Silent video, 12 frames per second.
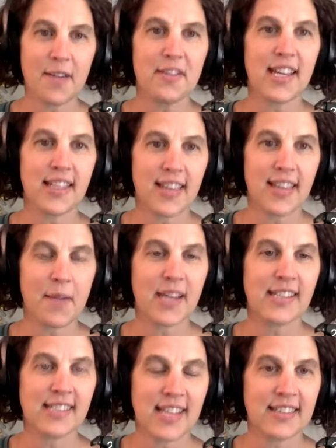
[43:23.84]
So it's that one of
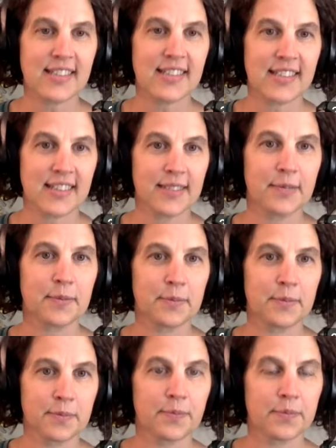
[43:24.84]
those sense. Things where it's
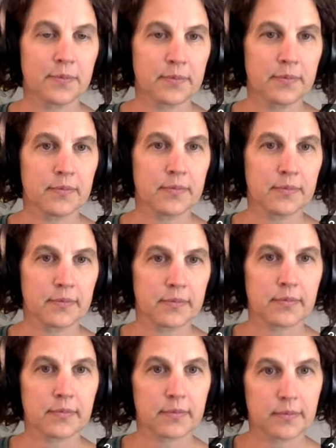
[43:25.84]
like sort of like this quick cheat